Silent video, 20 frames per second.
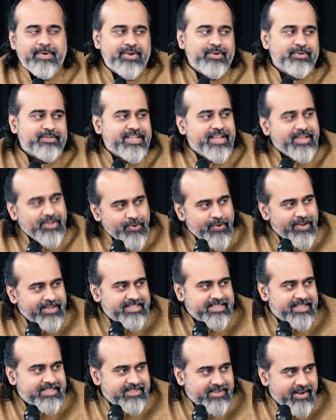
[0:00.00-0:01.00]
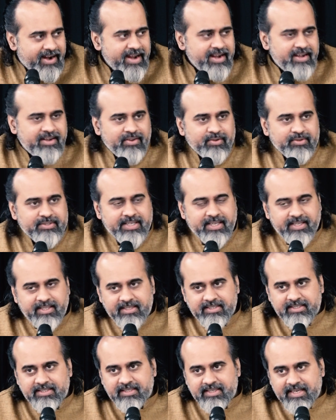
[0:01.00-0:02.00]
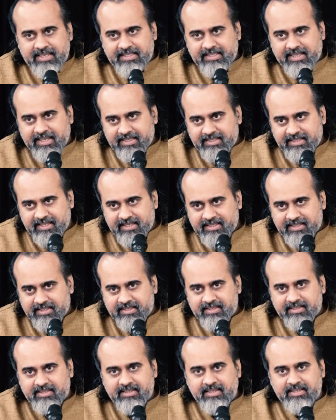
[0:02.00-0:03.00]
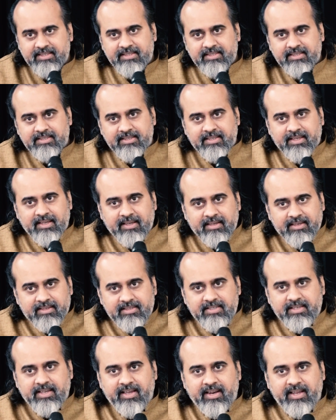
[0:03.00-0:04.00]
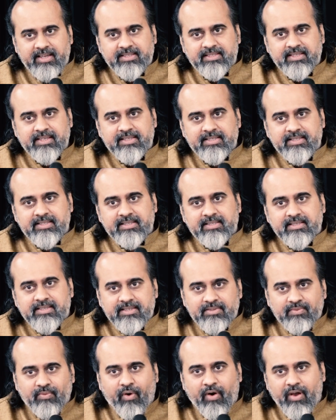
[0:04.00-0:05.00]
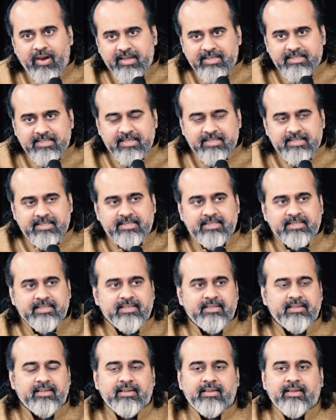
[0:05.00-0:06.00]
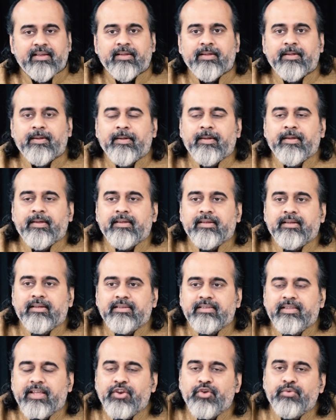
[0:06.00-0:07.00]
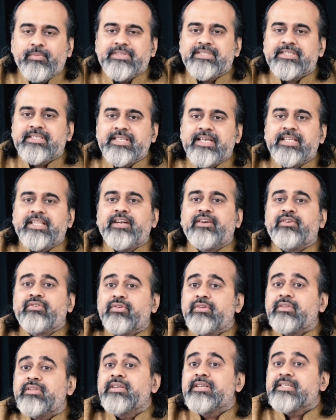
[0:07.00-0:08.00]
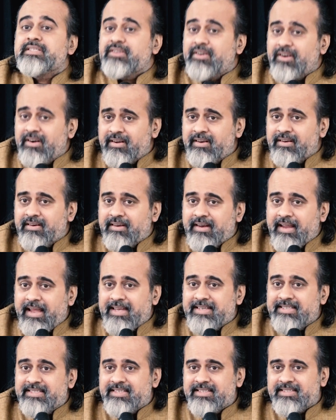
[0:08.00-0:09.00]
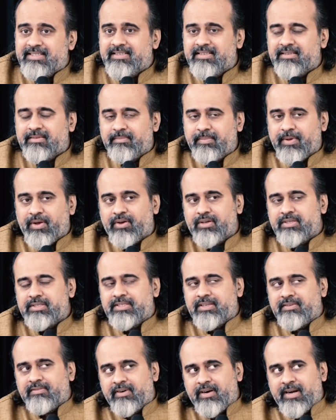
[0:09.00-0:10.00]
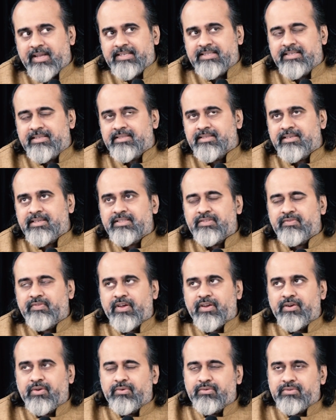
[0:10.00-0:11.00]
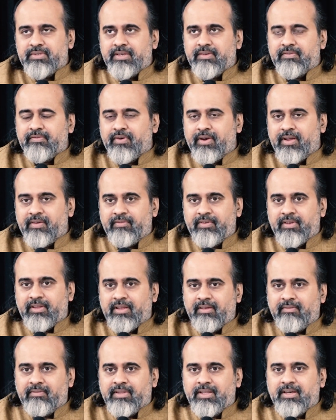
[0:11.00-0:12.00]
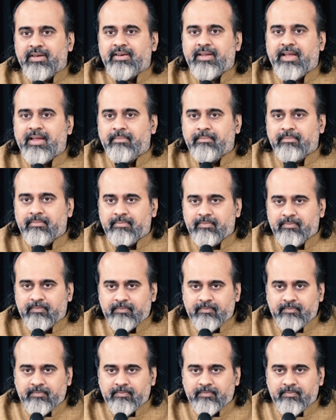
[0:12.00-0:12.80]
But you say you exist, right? You say this desk exists, this chair exists, this wall exists. Then you must say that truth does not exist. Because the word existence we are using for everything within time.